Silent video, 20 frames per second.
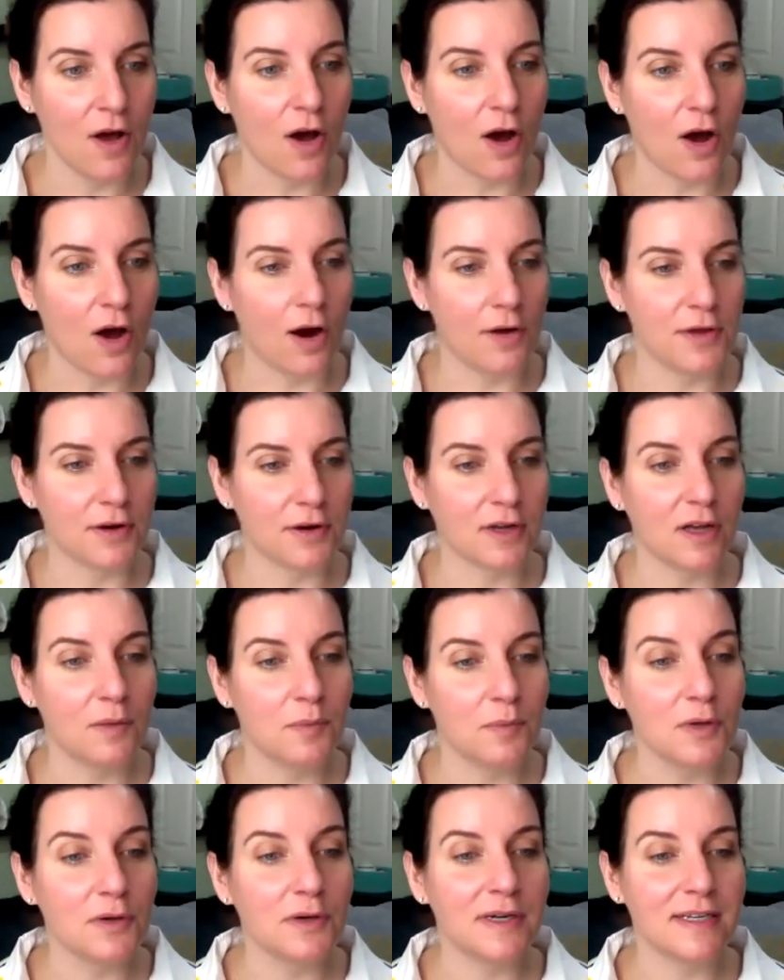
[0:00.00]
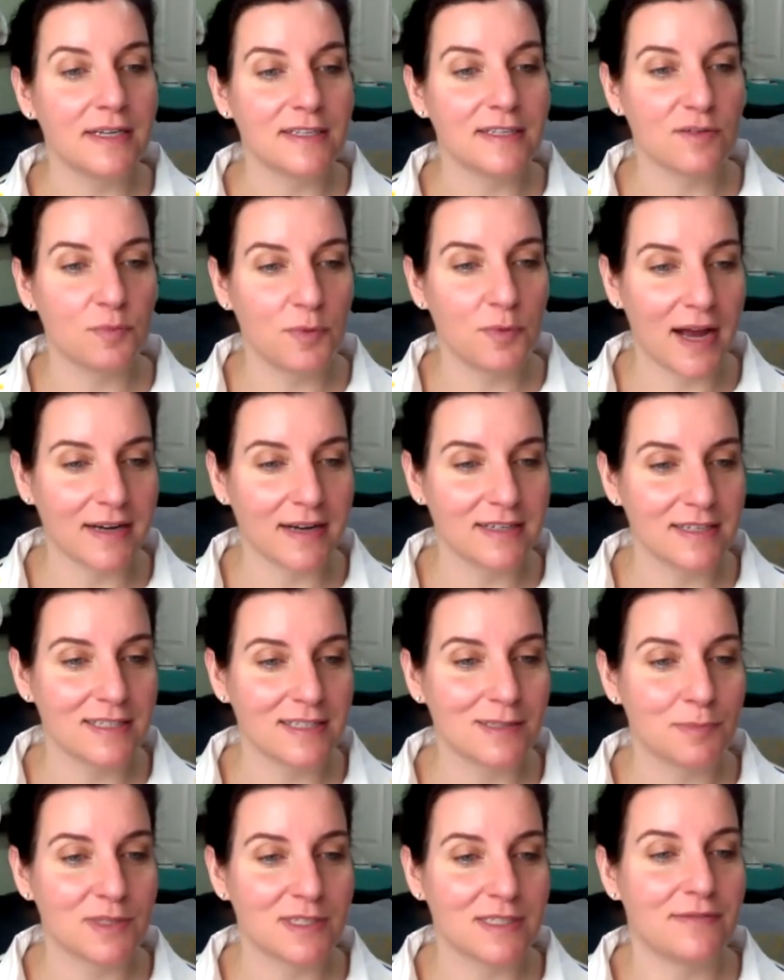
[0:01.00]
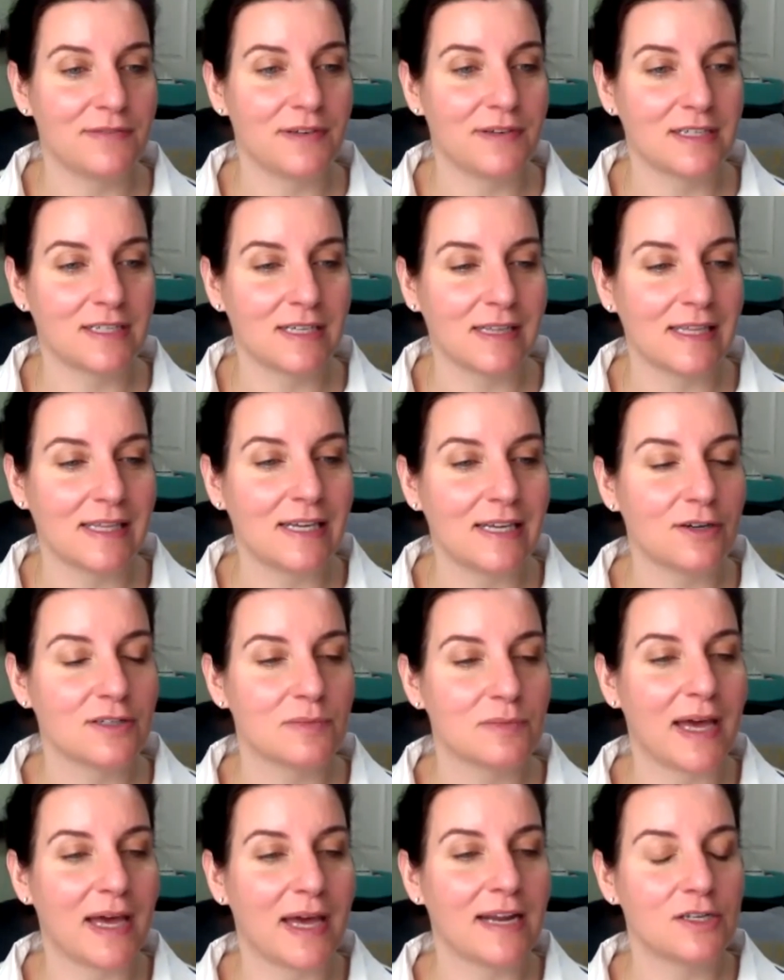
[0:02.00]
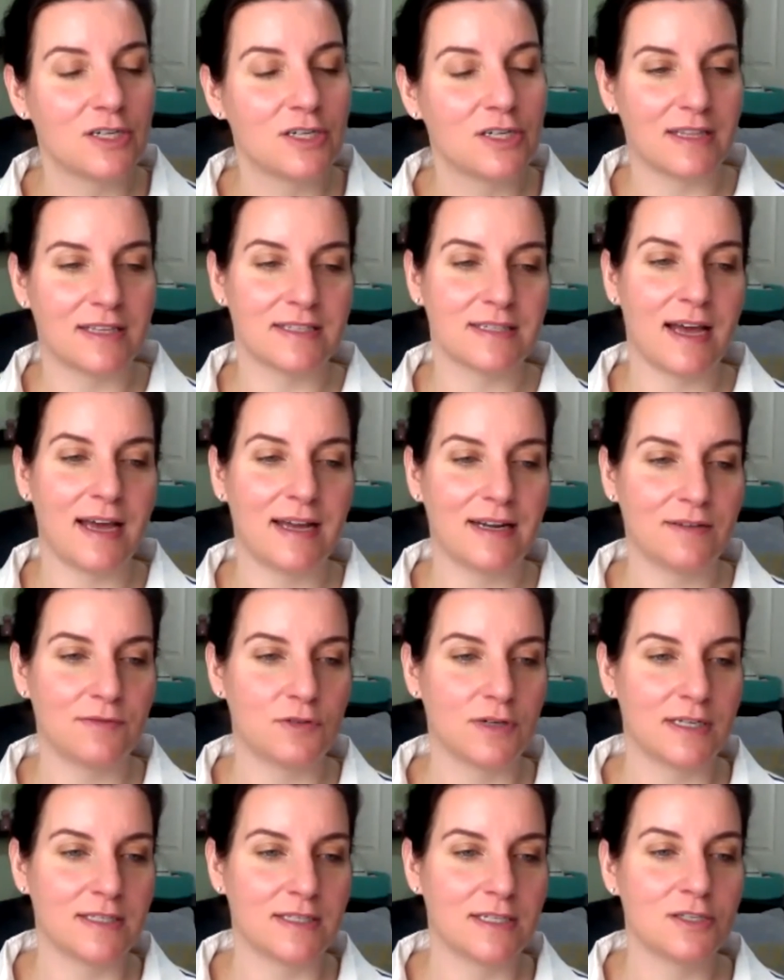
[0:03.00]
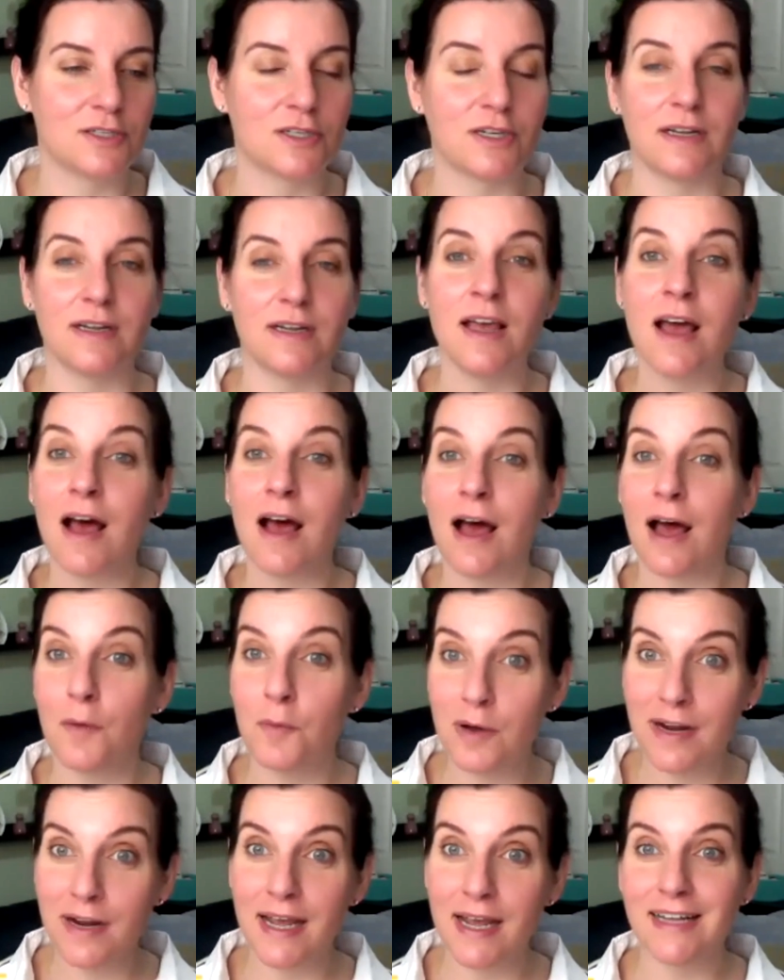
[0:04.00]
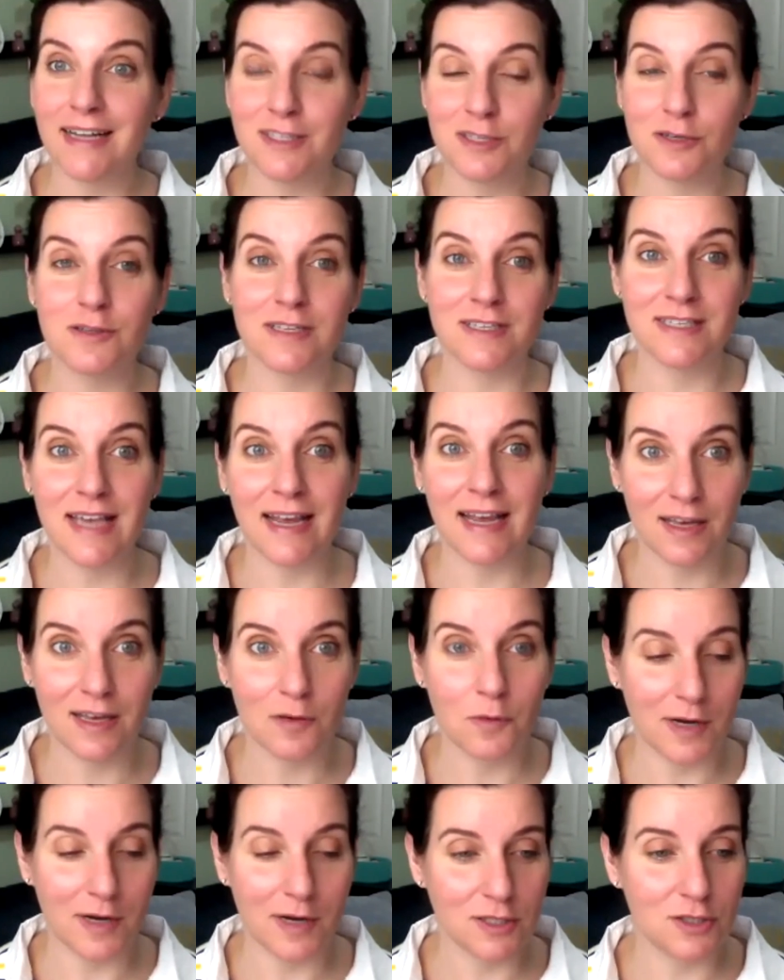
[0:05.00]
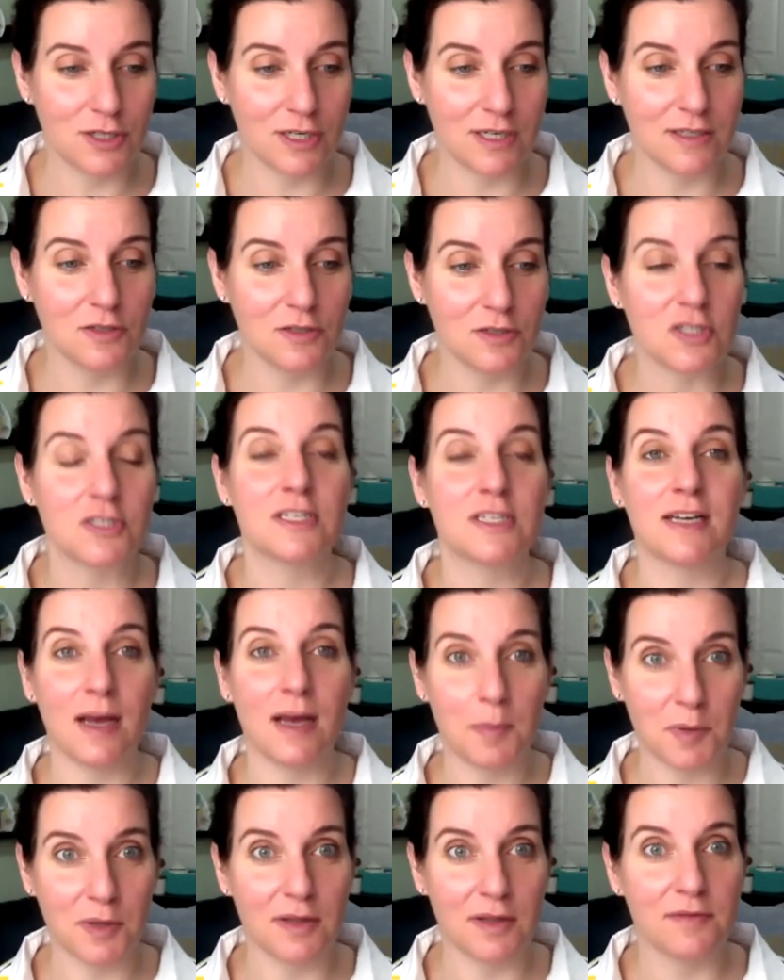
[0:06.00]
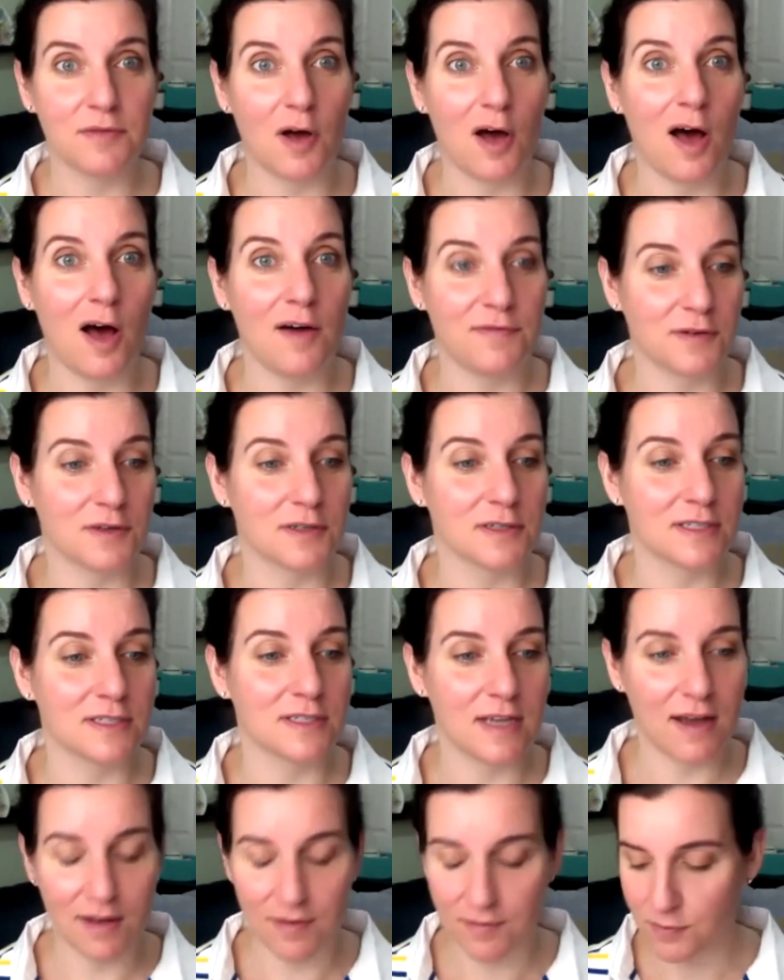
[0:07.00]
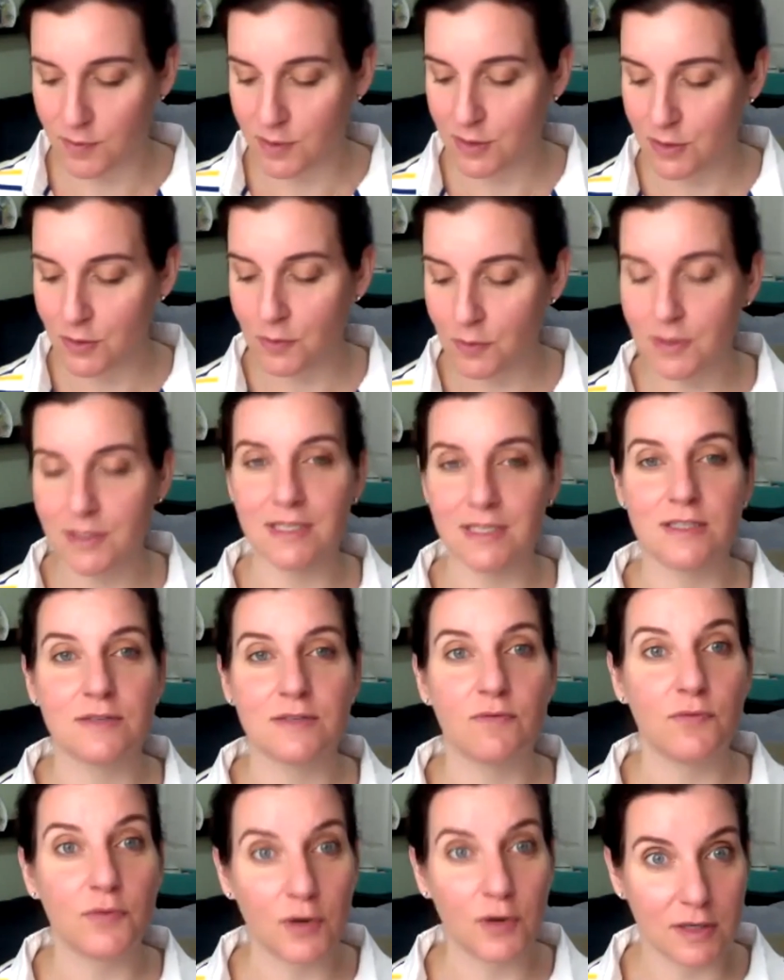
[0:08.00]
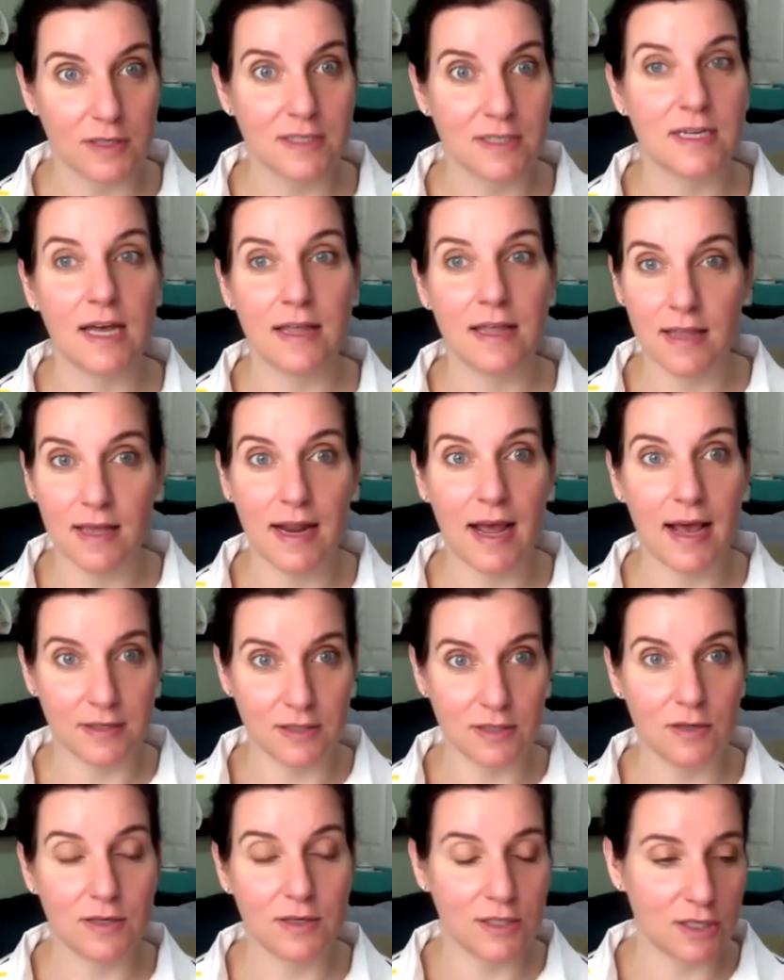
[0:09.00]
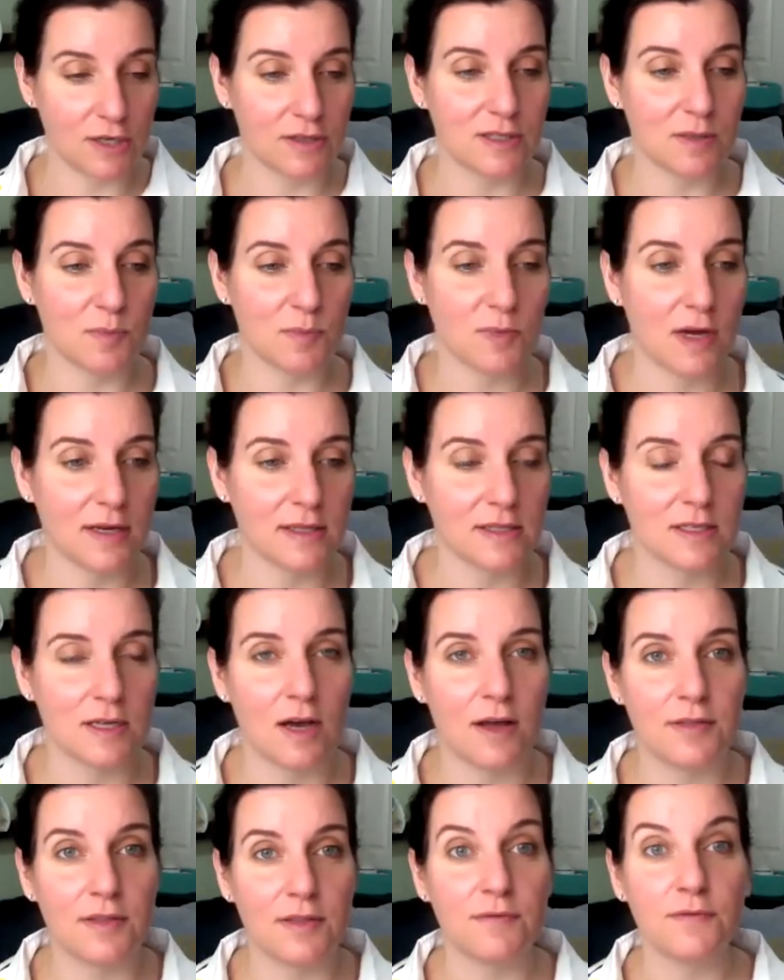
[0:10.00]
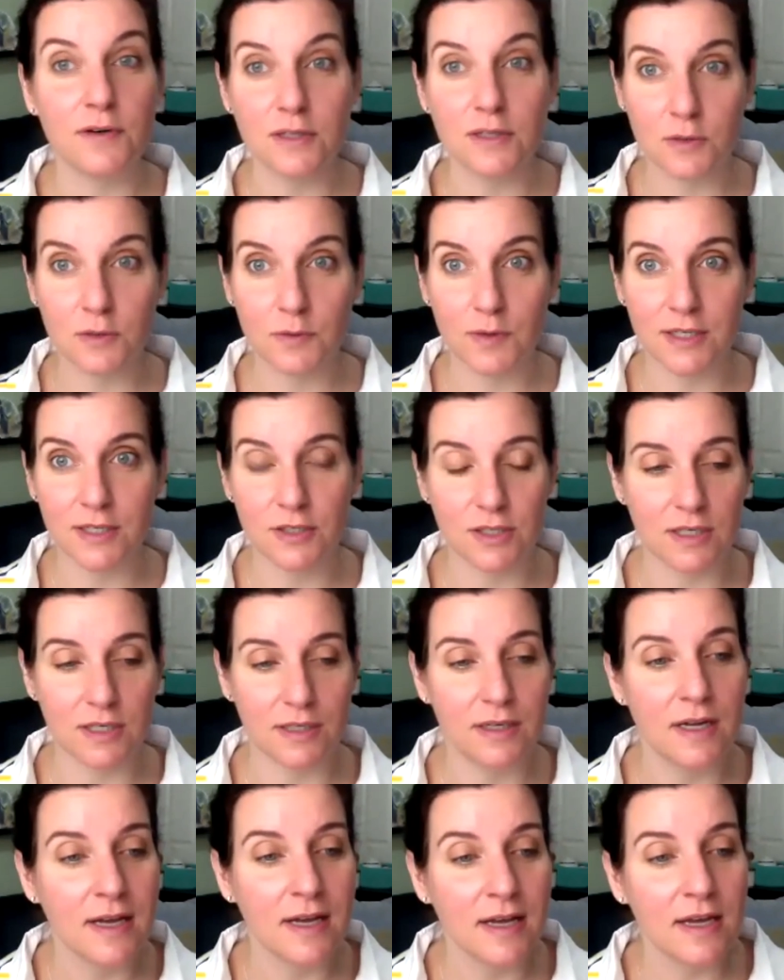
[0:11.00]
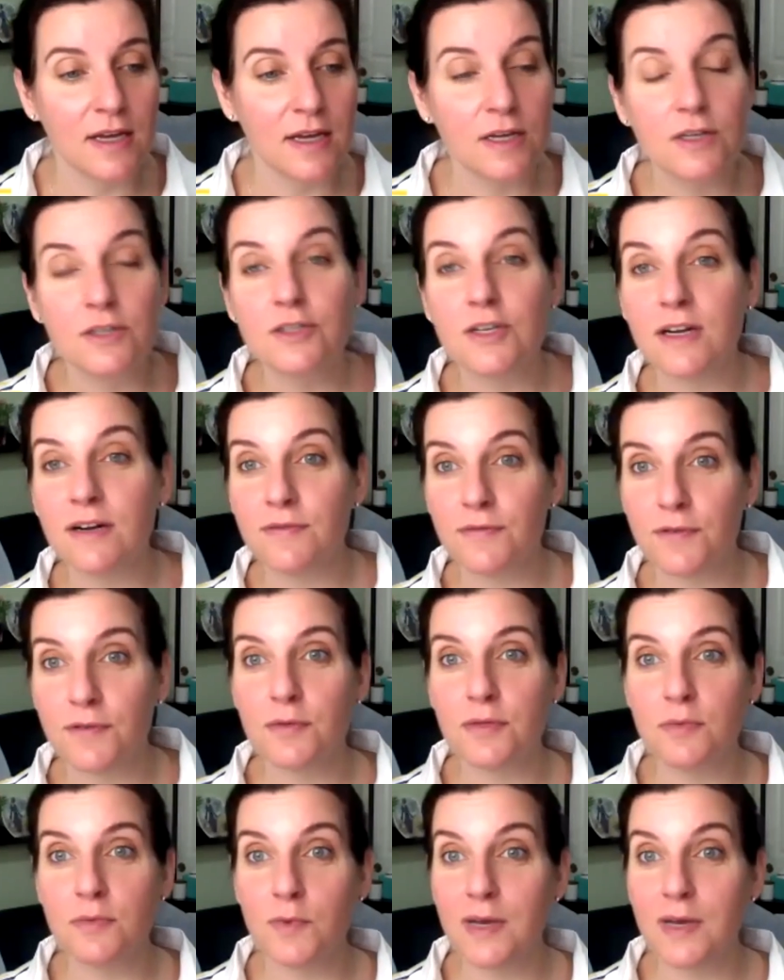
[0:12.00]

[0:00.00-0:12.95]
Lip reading: Are there communities of practice specific to leaders managing this kind of transition? I want to answer the second question, just a couple of offers of resources first, and then ask you to share some thoughts on the first question. Jennifer,